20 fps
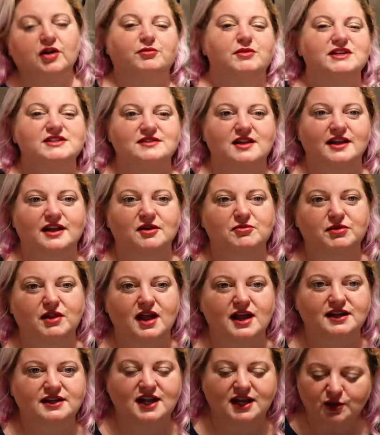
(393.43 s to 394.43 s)
is like a
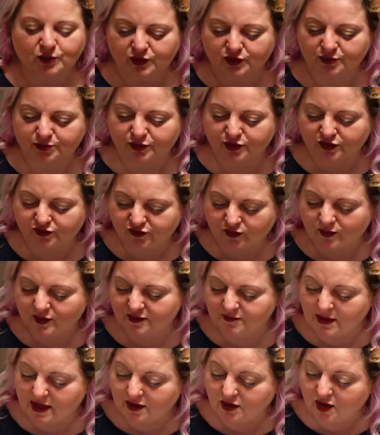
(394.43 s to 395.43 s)
blind date with a book for one
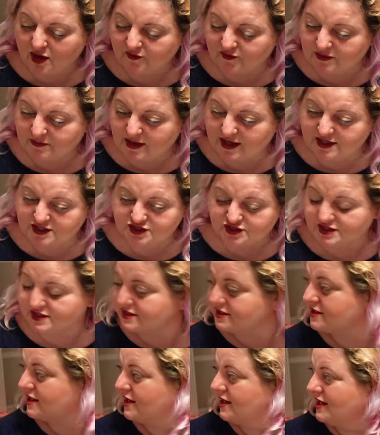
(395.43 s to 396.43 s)
of my coffee
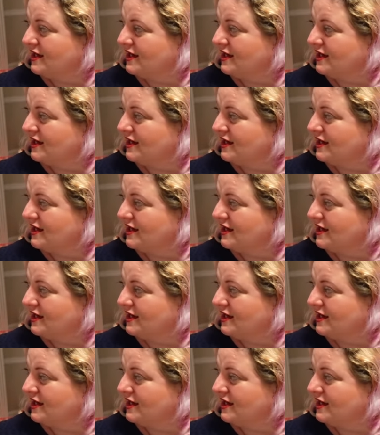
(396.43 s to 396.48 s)
patrons,